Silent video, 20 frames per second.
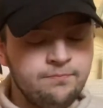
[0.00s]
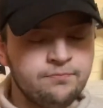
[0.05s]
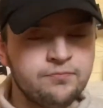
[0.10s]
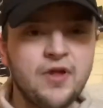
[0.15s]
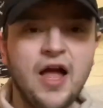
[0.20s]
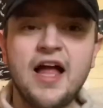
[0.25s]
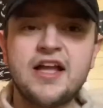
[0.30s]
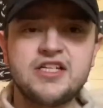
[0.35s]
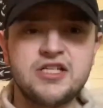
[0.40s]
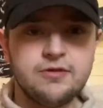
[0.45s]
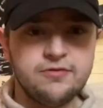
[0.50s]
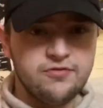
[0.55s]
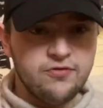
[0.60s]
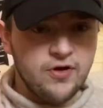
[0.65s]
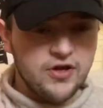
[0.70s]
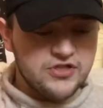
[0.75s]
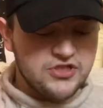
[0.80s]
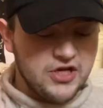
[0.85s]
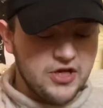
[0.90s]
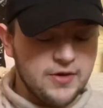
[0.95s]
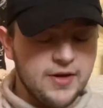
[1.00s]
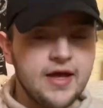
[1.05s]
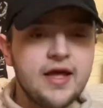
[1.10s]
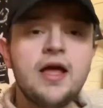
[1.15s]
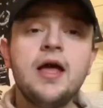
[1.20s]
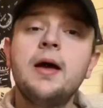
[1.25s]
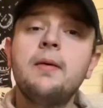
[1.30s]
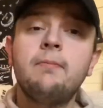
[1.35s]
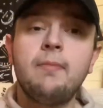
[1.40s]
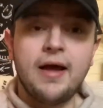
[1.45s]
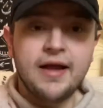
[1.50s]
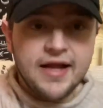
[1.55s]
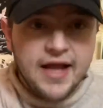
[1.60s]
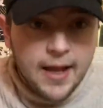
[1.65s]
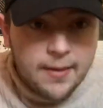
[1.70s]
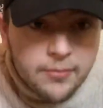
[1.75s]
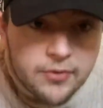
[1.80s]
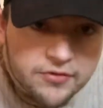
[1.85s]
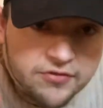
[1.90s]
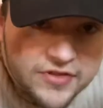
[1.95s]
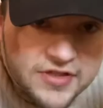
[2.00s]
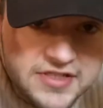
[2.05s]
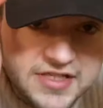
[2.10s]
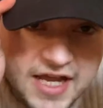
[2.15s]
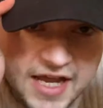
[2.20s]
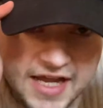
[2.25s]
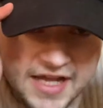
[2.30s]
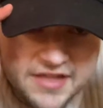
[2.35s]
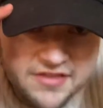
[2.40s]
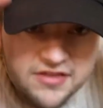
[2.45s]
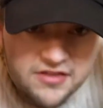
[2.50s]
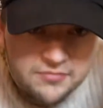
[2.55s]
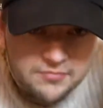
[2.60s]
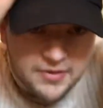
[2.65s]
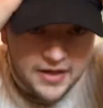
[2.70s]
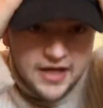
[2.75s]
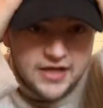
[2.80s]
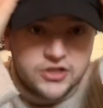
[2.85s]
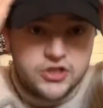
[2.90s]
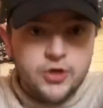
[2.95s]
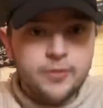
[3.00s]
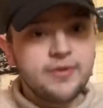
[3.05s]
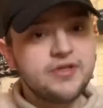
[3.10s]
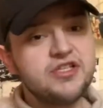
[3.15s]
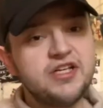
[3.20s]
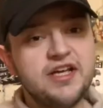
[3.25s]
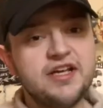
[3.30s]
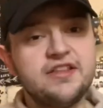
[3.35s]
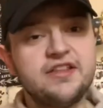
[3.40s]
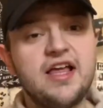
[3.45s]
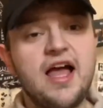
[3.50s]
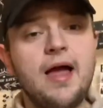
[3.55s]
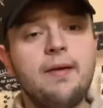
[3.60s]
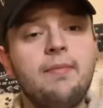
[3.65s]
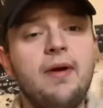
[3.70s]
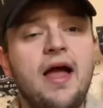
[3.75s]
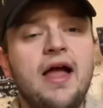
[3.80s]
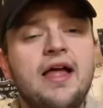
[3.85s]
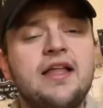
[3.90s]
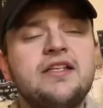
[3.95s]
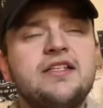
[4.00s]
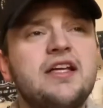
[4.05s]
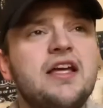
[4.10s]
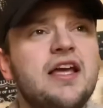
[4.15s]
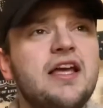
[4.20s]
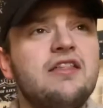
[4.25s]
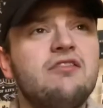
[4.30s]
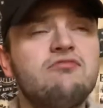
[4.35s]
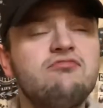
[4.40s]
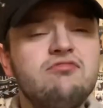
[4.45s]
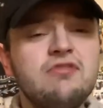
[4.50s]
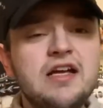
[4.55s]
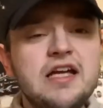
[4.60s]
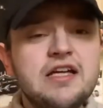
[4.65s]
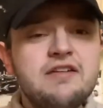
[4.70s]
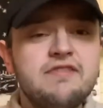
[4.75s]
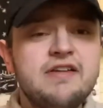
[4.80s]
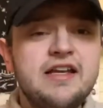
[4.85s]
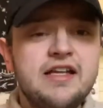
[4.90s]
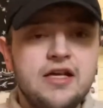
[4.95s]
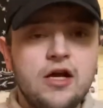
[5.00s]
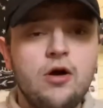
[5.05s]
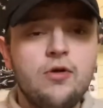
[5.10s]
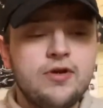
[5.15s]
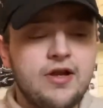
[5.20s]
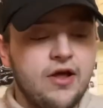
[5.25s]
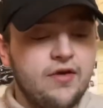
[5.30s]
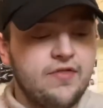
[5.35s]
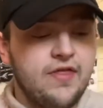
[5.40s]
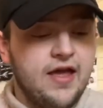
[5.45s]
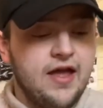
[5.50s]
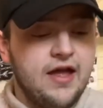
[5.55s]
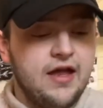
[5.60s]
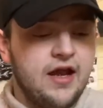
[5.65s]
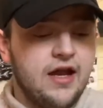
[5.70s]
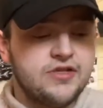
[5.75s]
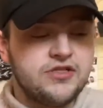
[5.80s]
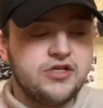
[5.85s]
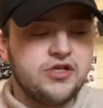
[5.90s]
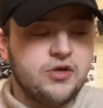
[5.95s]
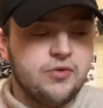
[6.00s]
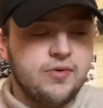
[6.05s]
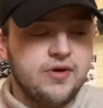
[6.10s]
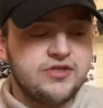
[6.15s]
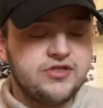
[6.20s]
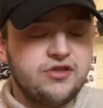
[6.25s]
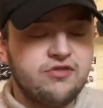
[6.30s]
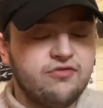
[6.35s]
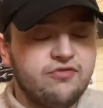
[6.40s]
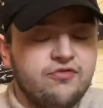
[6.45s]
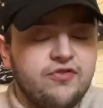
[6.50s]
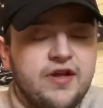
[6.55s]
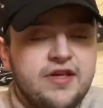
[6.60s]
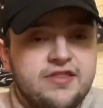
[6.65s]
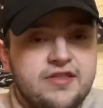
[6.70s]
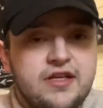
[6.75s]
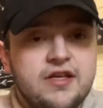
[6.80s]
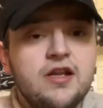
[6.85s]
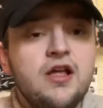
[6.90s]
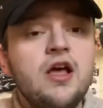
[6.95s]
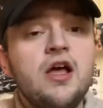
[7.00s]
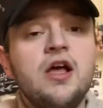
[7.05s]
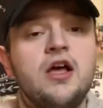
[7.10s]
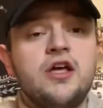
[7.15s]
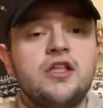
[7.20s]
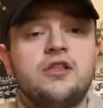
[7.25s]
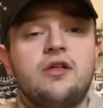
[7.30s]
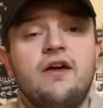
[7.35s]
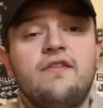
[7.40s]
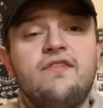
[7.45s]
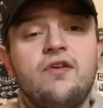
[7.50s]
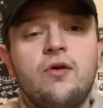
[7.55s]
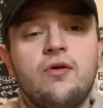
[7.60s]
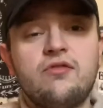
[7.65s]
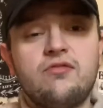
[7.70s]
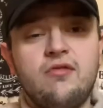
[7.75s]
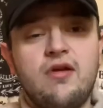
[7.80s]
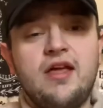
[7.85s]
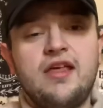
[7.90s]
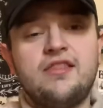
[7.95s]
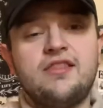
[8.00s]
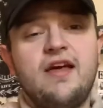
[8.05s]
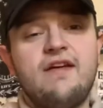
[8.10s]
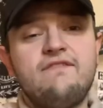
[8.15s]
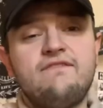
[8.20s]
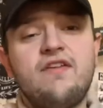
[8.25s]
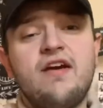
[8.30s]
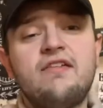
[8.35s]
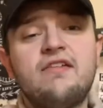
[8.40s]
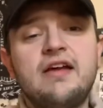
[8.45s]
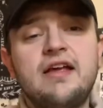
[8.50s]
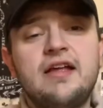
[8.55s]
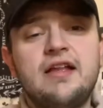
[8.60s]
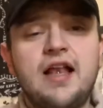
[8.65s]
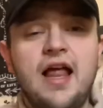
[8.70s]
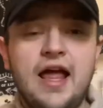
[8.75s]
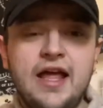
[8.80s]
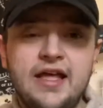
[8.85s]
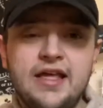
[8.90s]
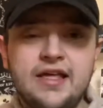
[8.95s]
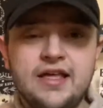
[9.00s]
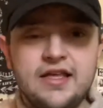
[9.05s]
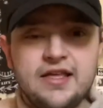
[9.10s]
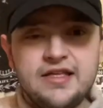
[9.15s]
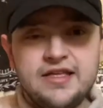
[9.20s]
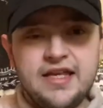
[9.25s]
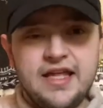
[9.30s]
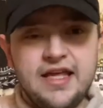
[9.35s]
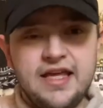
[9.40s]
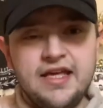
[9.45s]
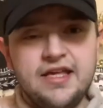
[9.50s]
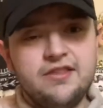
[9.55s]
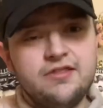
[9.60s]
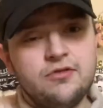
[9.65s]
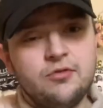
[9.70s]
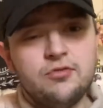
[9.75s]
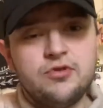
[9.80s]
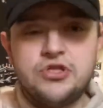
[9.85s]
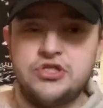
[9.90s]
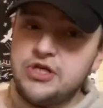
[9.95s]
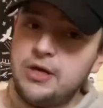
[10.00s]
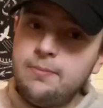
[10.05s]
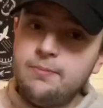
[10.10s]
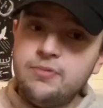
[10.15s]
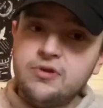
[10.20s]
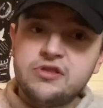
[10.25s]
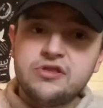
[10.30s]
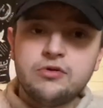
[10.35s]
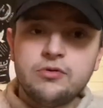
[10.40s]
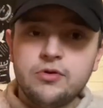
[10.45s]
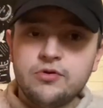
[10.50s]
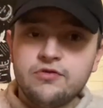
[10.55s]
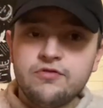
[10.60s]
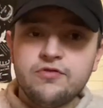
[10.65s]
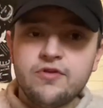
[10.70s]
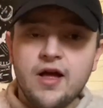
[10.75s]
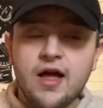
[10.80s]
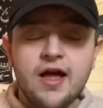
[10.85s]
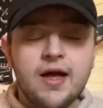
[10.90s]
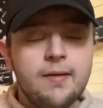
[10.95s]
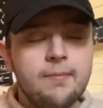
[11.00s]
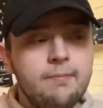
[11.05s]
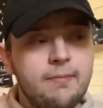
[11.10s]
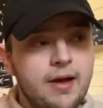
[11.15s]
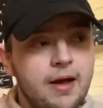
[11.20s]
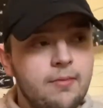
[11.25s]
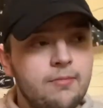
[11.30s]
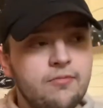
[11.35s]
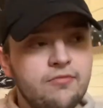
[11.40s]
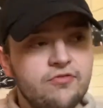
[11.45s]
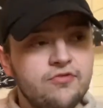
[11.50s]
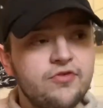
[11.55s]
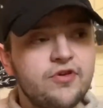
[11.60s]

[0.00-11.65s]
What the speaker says: Actually, before I show you it, my cap of the day is this black Tommy Jeans cap, and it's really, really cold out there. I don't know what, it's freezing. So I feel it's like very like knitty sort of jumper sort of month.